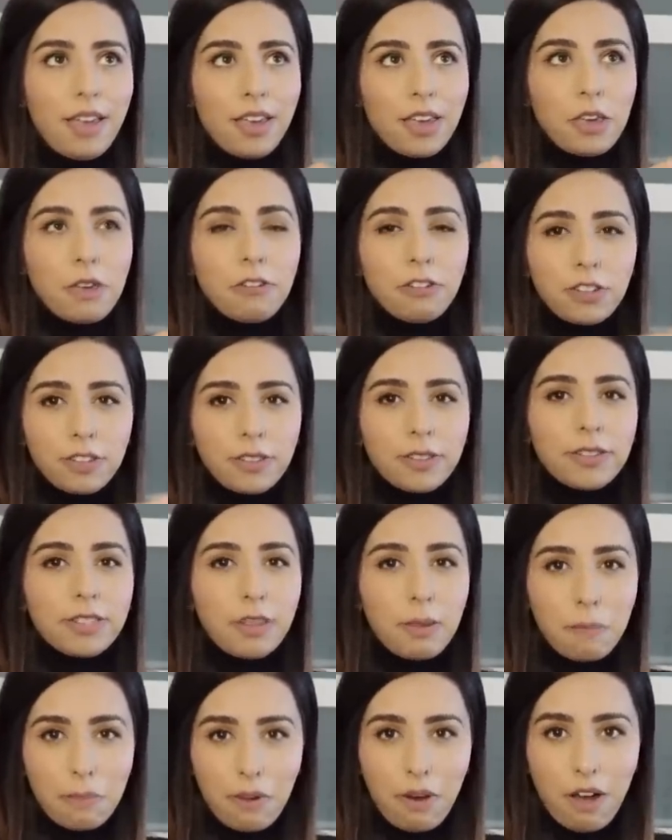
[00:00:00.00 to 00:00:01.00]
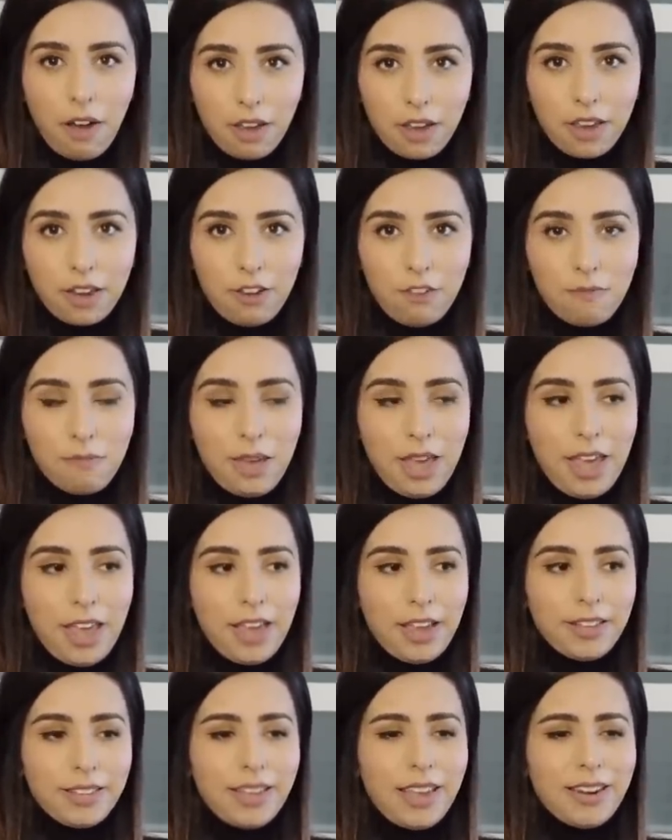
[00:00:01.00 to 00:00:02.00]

usually the zip pocket of bags,